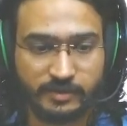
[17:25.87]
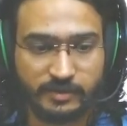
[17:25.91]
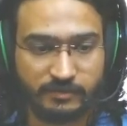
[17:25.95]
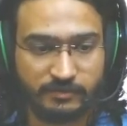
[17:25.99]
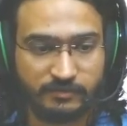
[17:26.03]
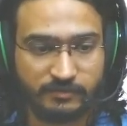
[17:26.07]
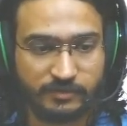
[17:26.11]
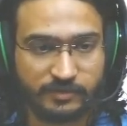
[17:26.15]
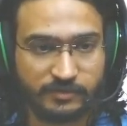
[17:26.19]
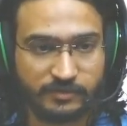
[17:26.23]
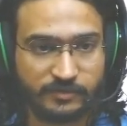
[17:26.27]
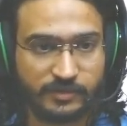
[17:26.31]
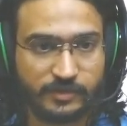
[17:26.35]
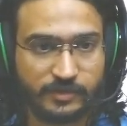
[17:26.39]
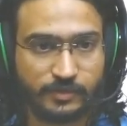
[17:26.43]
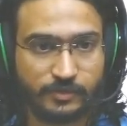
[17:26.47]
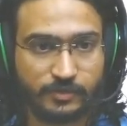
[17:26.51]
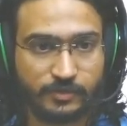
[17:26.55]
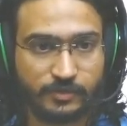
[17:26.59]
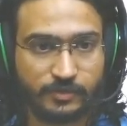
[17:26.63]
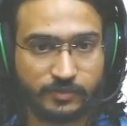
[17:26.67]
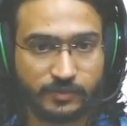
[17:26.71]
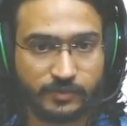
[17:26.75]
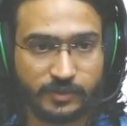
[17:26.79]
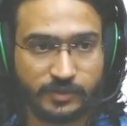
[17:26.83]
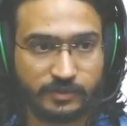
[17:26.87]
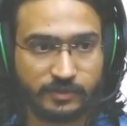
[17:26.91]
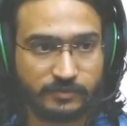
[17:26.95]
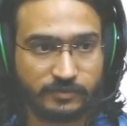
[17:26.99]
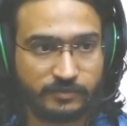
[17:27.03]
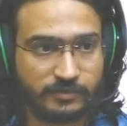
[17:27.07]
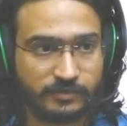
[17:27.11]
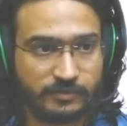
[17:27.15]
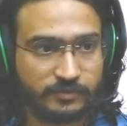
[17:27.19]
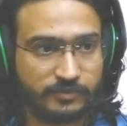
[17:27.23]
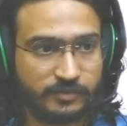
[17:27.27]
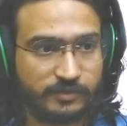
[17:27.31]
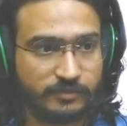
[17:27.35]
which we don't want.
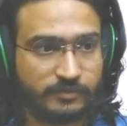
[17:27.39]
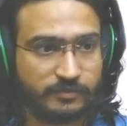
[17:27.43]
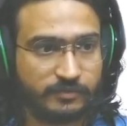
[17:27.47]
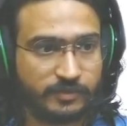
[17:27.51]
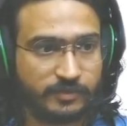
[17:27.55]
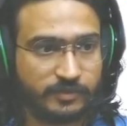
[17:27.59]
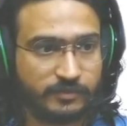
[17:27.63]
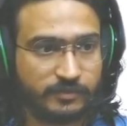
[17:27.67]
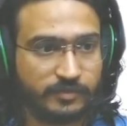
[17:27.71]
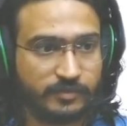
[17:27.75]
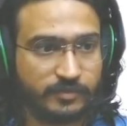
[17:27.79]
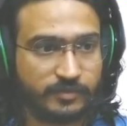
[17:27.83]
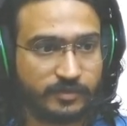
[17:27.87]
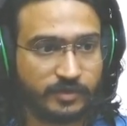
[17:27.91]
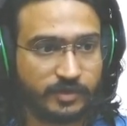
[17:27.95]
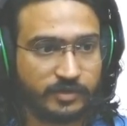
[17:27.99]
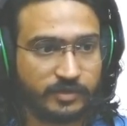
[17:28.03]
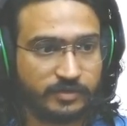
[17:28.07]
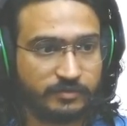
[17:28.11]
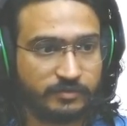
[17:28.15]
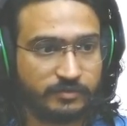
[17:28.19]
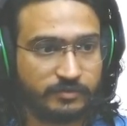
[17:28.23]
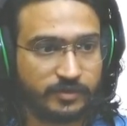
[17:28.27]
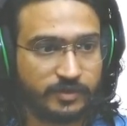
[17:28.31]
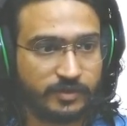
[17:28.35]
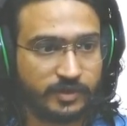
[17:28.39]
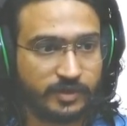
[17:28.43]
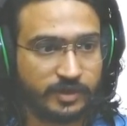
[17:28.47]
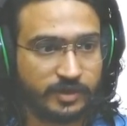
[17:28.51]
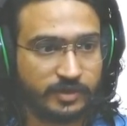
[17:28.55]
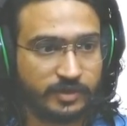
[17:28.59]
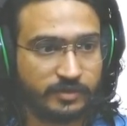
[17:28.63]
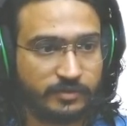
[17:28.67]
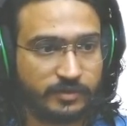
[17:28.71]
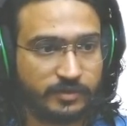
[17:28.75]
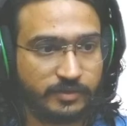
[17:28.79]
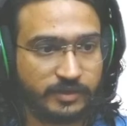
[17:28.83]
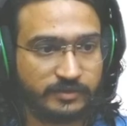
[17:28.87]
We would rather want it
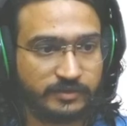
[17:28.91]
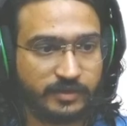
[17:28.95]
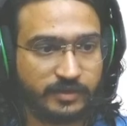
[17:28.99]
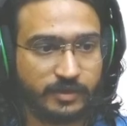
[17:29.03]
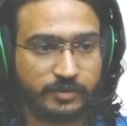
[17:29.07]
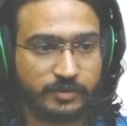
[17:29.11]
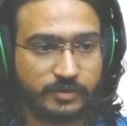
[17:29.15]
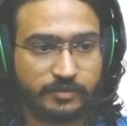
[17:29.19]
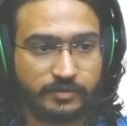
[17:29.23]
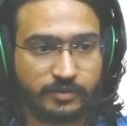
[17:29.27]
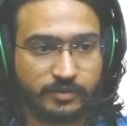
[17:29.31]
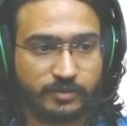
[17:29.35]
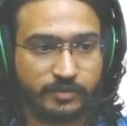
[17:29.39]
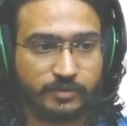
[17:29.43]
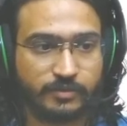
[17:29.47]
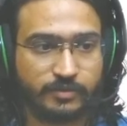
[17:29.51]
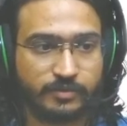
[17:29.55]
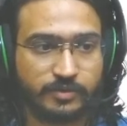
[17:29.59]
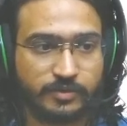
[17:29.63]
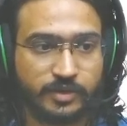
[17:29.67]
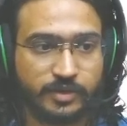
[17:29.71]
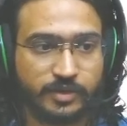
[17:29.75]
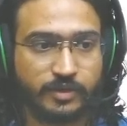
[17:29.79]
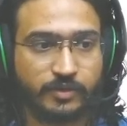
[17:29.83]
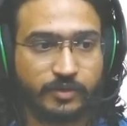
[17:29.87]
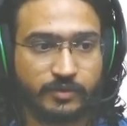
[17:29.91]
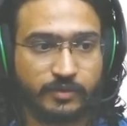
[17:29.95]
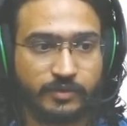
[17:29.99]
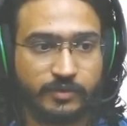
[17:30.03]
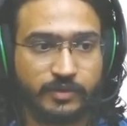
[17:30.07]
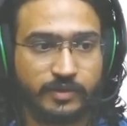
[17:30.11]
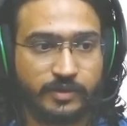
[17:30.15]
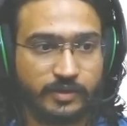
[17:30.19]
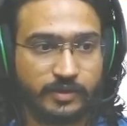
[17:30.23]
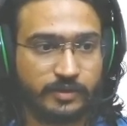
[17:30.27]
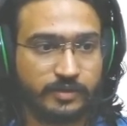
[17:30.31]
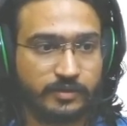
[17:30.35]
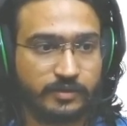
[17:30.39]
to execute through the node
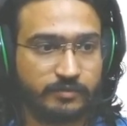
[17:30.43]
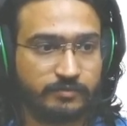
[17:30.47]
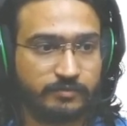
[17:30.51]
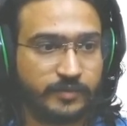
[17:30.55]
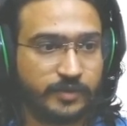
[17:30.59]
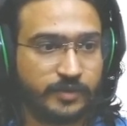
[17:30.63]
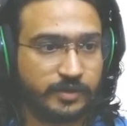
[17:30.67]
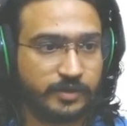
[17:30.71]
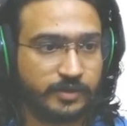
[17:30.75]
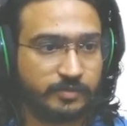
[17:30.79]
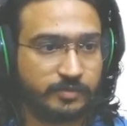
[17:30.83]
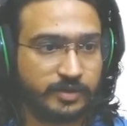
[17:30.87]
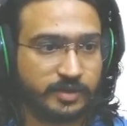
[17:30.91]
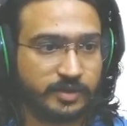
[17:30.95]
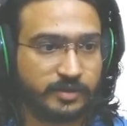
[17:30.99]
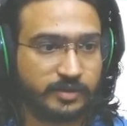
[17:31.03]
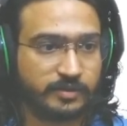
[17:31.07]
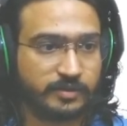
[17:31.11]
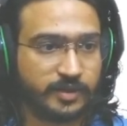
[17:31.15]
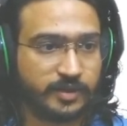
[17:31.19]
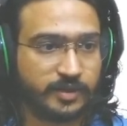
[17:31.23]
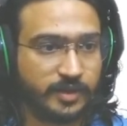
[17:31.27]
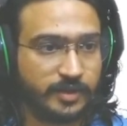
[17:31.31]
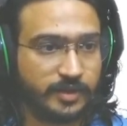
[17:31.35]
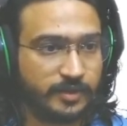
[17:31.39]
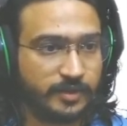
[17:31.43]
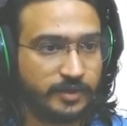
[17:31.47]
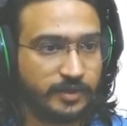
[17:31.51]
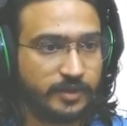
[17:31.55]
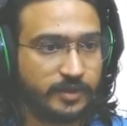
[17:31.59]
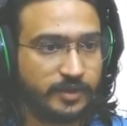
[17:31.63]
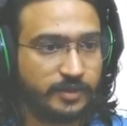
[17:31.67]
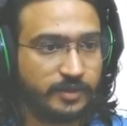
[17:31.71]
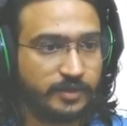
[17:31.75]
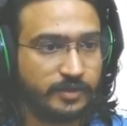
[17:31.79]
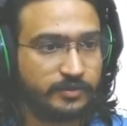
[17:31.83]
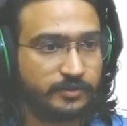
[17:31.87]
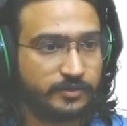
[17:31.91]
interpreter, right?
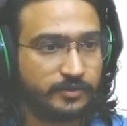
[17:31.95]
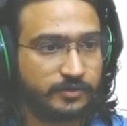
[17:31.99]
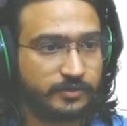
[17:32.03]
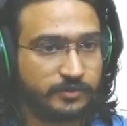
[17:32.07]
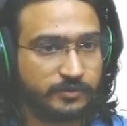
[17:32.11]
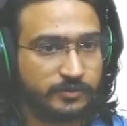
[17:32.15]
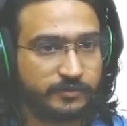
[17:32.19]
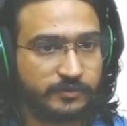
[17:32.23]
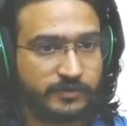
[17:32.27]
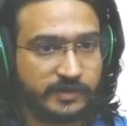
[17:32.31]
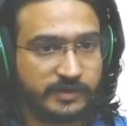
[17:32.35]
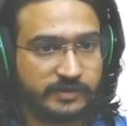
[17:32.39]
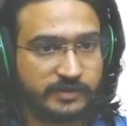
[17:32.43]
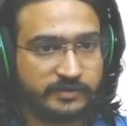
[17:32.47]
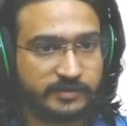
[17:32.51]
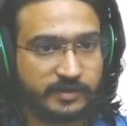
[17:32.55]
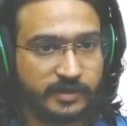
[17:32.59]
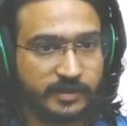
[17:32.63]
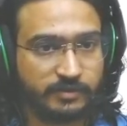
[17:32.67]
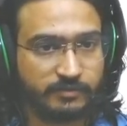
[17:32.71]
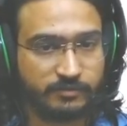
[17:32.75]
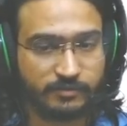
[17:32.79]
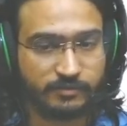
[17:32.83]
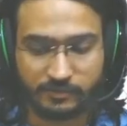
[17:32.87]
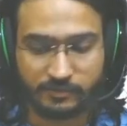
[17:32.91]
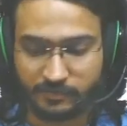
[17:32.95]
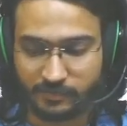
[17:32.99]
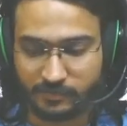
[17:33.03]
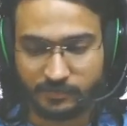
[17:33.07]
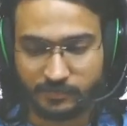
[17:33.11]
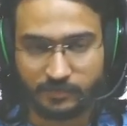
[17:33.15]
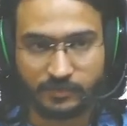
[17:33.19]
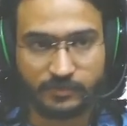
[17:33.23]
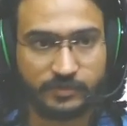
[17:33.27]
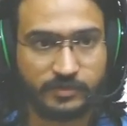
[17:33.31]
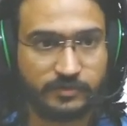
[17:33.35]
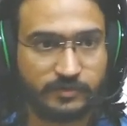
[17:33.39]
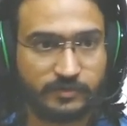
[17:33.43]
So to fix that, what we have to
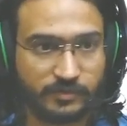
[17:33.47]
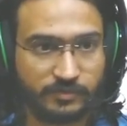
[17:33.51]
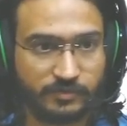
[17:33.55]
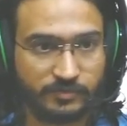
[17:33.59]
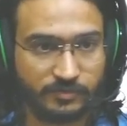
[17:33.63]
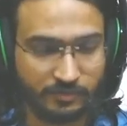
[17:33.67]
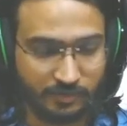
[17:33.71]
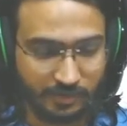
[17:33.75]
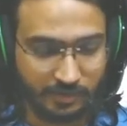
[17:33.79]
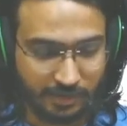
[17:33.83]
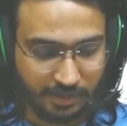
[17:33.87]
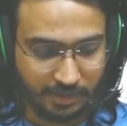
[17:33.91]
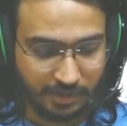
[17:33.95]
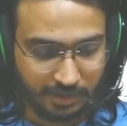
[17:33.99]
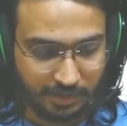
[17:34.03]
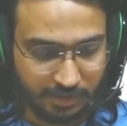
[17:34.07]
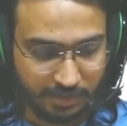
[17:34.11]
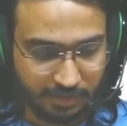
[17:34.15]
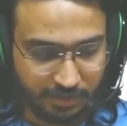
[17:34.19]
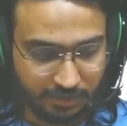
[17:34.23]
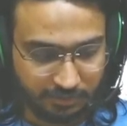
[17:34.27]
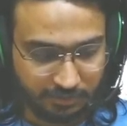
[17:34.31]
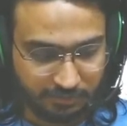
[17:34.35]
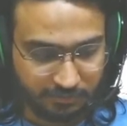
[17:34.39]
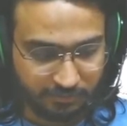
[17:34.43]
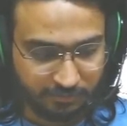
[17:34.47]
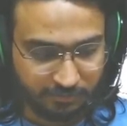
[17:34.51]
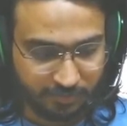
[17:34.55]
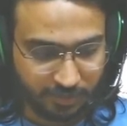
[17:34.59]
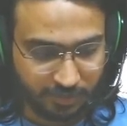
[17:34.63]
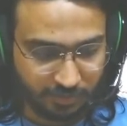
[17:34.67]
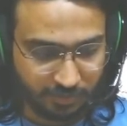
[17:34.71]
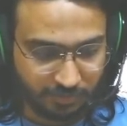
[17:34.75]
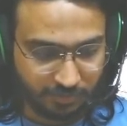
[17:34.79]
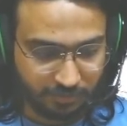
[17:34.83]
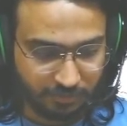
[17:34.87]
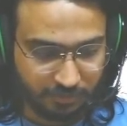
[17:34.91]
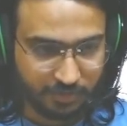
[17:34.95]
do is we have to add something
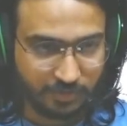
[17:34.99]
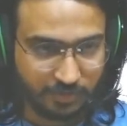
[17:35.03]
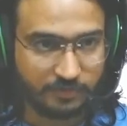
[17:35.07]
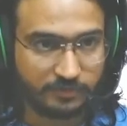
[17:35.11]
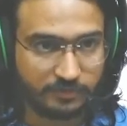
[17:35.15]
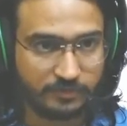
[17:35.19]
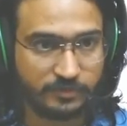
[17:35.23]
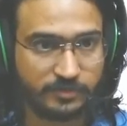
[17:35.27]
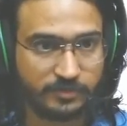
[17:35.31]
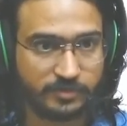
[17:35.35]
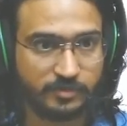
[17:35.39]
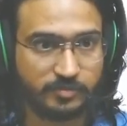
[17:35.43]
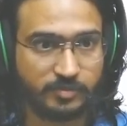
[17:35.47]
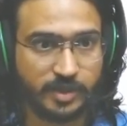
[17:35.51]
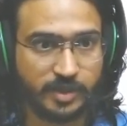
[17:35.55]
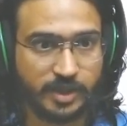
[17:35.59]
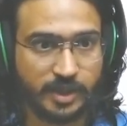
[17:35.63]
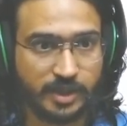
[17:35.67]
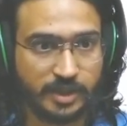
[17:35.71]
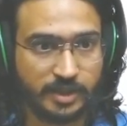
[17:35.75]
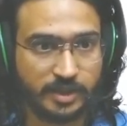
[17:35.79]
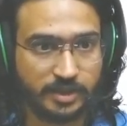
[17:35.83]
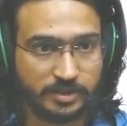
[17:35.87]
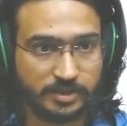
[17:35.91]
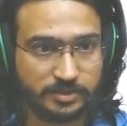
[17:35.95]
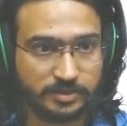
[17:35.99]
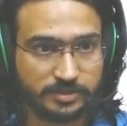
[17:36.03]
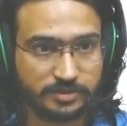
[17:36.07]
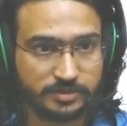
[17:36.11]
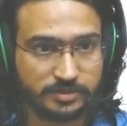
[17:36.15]
called as a shebang,